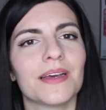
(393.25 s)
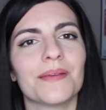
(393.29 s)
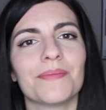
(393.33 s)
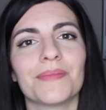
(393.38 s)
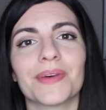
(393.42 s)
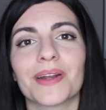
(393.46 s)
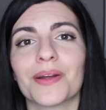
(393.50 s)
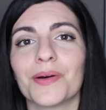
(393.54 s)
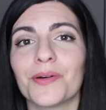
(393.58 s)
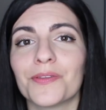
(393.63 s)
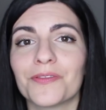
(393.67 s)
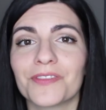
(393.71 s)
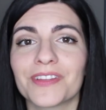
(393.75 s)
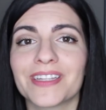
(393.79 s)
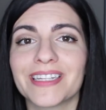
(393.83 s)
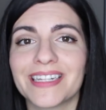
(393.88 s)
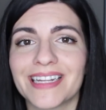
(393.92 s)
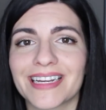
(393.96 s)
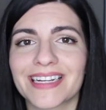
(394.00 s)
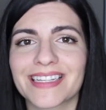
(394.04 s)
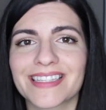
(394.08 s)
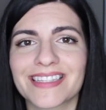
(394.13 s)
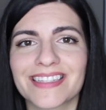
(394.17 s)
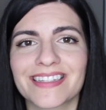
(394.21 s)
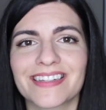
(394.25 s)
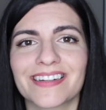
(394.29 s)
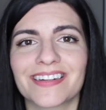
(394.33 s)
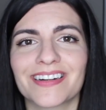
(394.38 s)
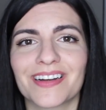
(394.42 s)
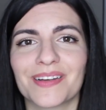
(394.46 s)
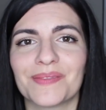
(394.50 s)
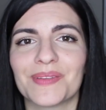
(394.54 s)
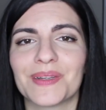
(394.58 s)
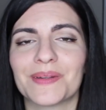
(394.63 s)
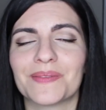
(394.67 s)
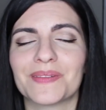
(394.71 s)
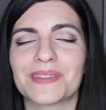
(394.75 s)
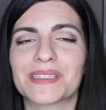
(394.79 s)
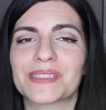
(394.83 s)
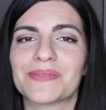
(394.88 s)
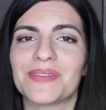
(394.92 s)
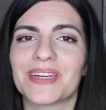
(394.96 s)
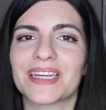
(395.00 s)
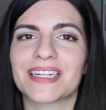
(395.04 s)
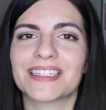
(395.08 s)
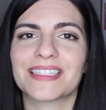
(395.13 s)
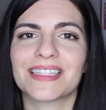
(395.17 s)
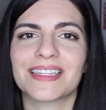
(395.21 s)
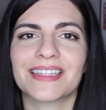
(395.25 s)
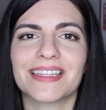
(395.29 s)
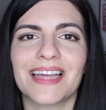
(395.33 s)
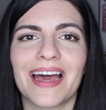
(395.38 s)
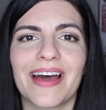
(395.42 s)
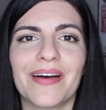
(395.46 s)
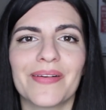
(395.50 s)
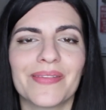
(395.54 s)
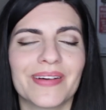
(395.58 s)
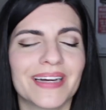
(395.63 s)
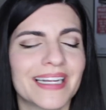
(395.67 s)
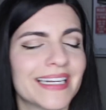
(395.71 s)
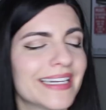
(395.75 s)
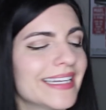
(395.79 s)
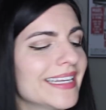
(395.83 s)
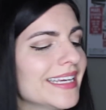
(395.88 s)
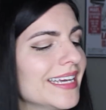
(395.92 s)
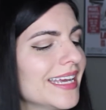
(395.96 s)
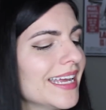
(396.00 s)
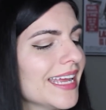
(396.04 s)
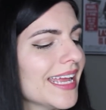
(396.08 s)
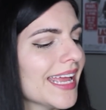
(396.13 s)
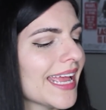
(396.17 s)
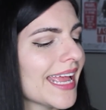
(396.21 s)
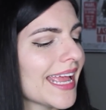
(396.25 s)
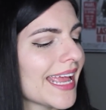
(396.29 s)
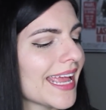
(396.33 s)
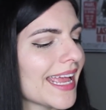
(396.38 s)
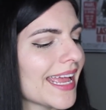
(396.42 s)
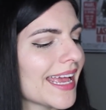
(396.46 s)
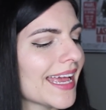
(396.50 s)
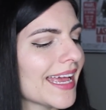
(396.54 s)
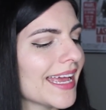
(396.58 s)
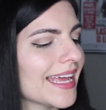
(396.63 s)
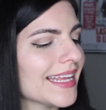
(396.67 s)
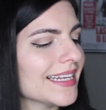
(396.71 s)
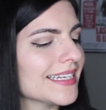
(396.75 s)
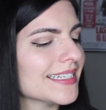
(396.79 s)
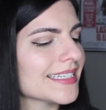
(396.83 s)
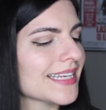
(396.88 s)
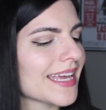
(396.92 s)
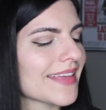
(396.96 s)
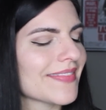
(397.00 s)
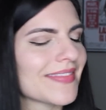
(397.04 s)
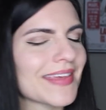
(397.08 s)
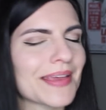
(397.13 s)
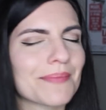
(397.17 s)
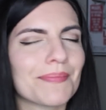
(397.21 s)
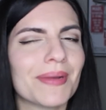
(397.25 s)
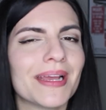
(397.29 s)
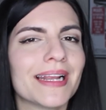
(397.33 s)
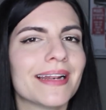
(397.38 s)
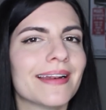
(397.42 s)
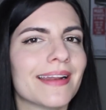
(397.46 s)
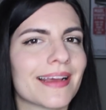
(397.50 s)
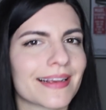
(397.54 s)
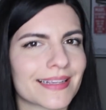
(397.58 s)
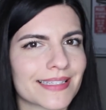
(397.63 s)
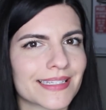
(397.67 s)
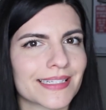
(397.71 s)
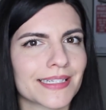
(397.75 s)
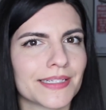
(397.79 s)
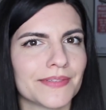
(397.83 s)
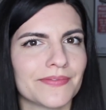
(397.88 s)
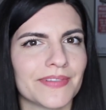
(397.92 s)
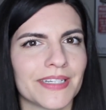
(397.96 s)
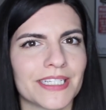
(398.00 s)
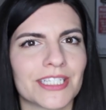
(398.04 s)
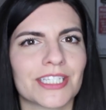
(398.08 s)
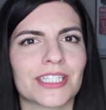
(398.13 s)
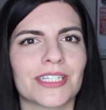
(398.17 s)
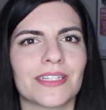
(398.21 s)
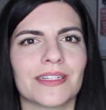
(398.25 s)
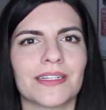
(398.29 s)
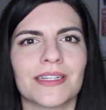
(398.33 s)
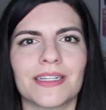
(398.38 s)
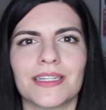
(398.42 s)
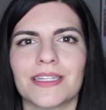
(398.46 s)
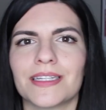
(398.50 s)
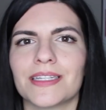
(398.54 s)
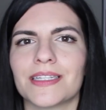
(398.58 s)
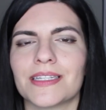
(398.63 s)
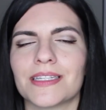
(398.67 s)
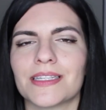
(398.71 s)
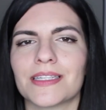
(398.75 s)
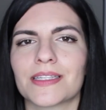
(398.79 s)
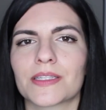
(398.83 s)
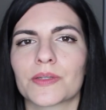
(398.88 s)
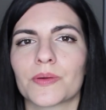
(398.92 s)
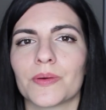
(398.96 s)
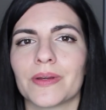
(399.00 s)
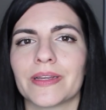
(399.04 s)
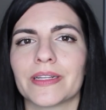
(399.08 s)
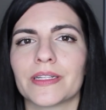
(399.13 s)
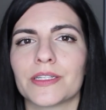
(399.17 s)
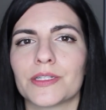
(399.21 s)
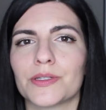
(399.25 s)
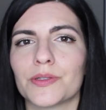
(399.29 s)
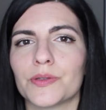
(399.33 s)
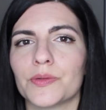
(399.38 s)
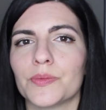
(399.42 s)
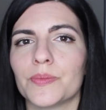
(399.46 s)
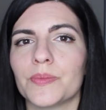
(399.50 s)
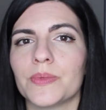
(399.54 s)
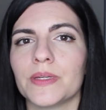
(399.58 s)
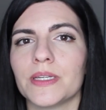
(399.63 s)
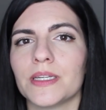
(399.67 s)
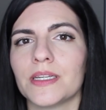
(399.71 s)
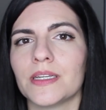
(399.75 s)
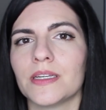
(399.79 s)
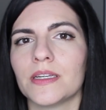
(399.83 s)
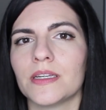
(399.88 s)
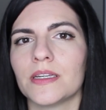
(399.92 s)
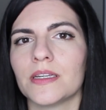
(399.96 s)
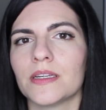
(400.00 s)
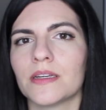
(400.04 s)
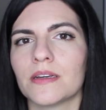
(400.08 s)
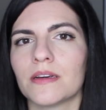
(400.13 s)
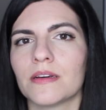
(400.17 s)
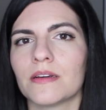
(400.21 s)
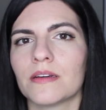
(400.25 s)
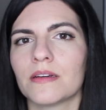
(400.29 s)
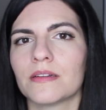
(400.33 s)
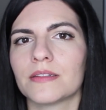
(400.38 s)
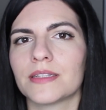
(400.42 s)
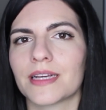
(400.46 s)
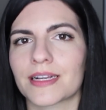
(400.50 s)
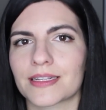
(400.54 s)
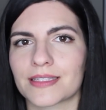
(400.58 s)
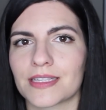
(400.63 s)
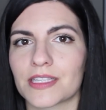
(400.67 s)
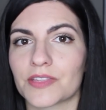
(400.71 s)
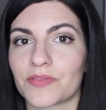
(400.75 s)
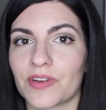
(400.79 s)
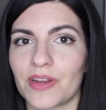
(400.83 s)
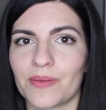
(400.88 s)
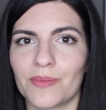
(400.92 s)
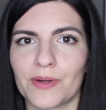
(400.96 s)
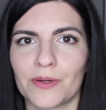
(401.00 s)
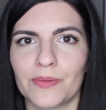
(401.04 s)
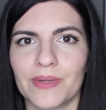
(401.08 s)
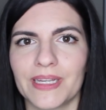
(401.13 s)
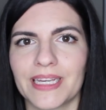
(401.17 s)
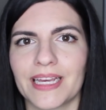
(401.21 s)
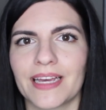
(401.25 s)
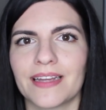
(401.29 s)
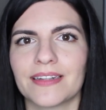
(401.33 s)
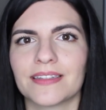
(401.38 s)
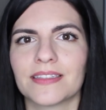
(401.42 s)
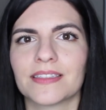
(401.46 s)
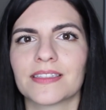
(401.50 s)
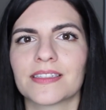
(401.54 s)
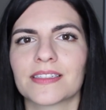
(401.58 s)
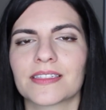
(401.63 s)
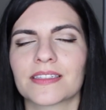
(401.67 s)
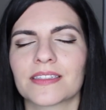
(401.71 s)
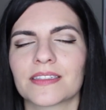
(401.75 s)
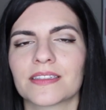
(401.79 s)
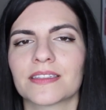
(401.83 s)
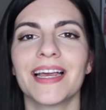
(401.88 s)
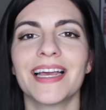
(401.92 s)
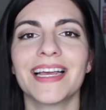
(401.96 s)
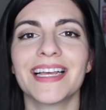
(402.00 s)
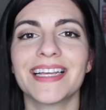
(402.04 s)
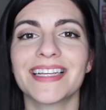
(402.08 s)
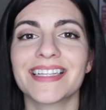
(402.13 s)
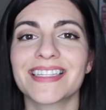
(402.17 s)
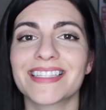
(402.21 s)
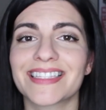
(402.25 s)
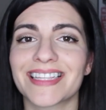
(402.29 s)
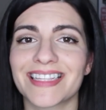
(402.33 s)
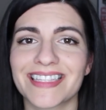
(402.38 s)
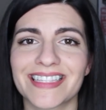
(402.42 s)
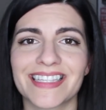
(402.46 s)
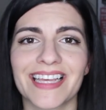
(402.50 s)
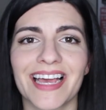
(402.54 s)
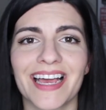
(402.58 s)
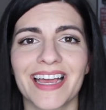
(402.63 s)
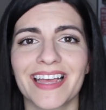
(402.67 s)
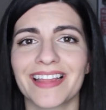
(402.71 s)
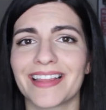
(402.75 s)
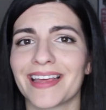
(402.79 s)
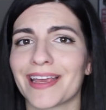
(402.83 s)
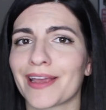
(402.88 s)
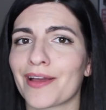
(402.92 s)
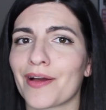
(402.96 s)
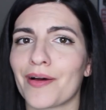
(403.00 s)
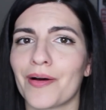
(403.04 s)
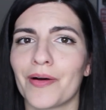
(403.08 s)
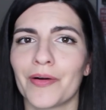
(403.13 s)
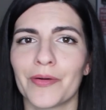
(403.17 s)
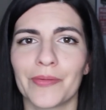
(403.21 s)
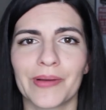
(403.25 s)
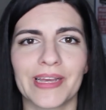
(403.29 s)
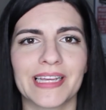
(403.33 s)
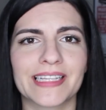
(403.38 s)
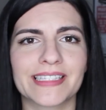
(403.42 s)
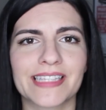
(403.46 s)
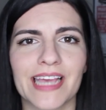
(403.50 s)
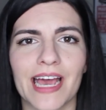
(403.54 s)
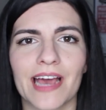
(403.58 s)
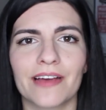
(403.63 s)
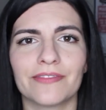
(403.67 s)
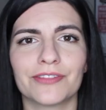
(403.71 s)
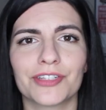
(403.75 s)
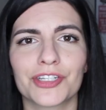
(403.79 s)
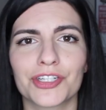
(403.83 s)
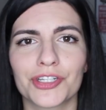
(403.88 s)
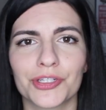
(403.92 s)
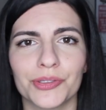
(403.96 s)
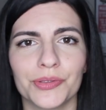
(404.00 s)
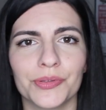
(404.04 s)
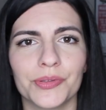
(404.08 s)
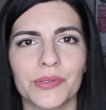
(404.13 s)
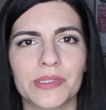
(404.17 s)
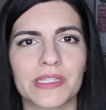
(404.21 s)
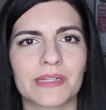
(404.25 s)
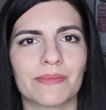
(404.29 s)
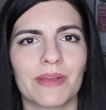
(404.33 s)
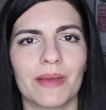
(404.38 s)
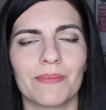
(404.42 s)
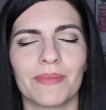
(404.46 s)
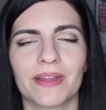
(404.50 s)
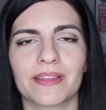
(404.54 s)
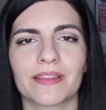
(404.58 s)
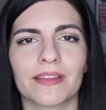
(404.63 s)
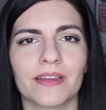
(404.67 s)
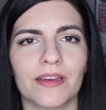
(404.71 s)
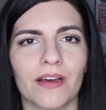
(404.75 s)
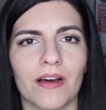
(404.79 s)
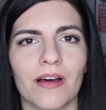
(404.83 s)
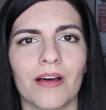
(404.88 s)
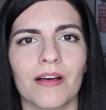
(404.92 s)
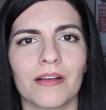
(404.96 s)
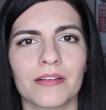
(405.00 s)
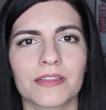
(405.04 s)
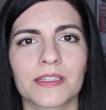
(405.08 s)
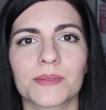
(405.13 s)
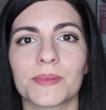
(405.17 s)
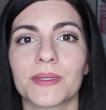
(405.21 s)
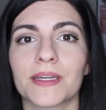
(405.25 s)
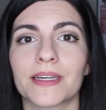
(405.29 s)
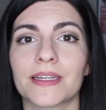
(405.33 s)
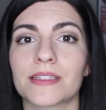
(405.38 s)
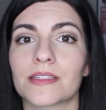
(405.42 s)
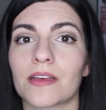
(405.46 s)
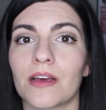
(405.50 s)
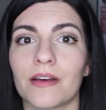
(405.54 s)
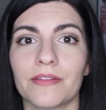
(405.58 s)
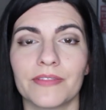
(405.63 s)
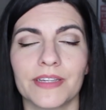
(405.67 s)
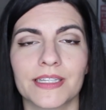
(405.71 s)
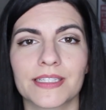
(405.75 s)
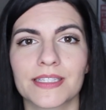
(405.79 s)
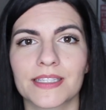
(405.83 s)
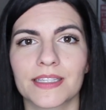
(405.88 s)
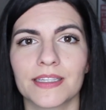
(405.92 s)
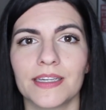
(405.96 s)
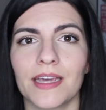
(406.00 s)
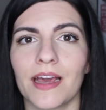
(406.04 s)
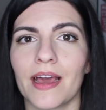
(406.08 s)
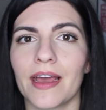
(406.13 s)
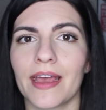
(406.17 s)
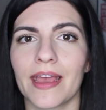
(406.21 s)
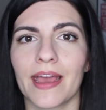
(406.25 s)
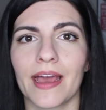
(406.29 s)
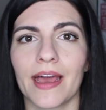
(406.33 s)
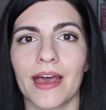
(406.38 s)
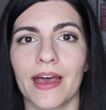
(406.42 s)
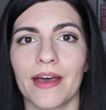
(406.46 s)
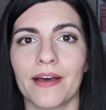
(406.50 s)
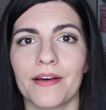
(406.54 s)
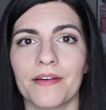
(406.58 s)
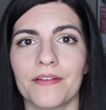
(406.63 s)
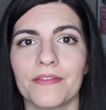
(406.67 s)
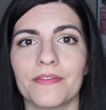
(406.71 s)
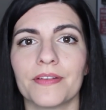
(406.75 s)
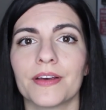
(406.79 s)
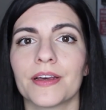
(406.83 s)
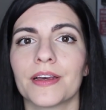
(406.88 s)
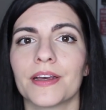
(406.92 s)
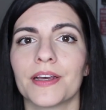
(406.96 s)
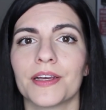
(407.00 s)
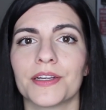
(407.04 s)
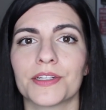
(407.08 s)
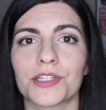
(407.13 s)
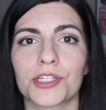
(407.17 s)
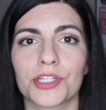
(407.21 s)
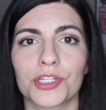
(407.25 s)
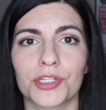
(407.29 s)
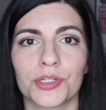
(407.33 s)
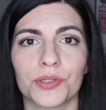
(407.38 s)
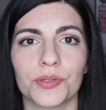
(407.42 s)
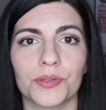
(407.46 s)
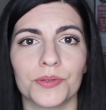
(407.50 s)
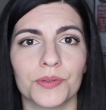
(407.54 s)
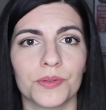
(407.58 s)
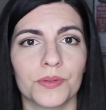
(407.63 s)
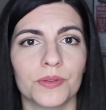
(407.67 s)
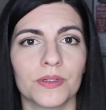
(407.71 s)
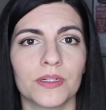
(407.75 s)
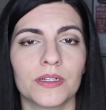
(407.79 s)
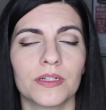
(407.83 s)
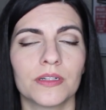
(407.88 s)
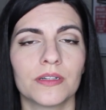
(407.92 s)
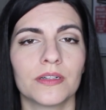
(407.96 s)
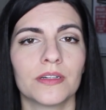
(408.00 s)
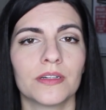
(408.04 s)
But hopefully next year I'll be able to make it to that one, and I think my next convention is going to be Texas Frightmare weekend. Since I like always have shoes in my monthly hauls, because obviously I have a shoe